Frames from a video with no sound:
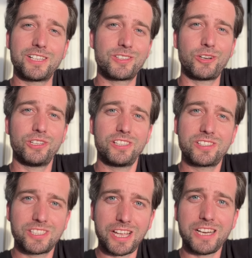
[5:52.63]
So he
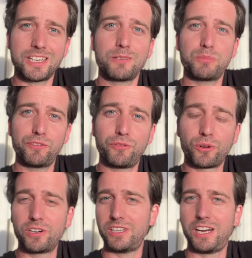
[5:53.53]
said that
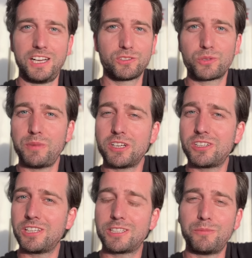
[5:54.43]
before. I also
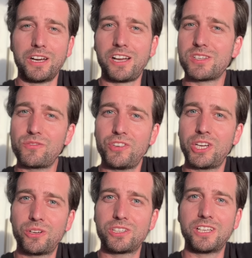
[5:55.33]
mentioned it in my last
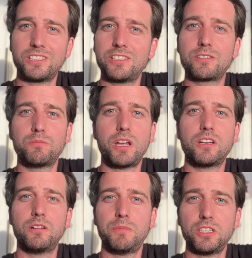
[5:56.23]
video that he's
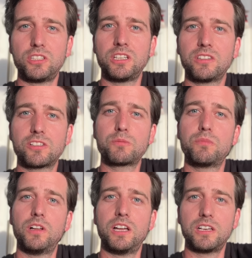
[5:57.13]
mentioning this,
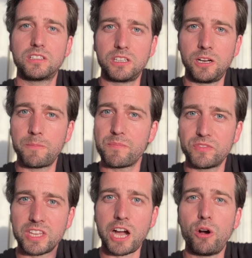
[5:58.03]
and
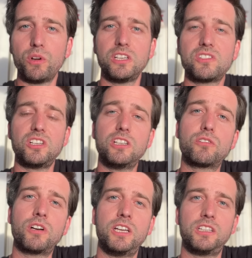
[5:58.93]
now he's
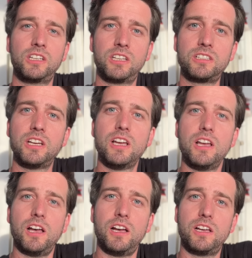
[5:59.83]
iterating it.
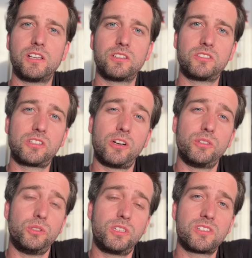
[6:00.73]
So
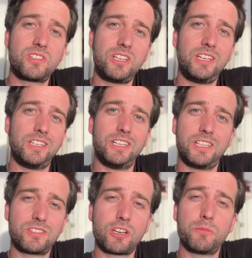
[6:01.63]
you can see
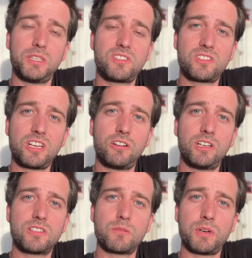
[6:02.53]
it's going to be
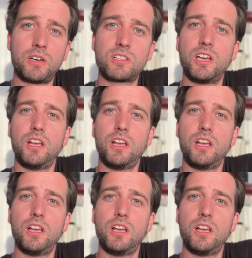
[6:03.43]
serious about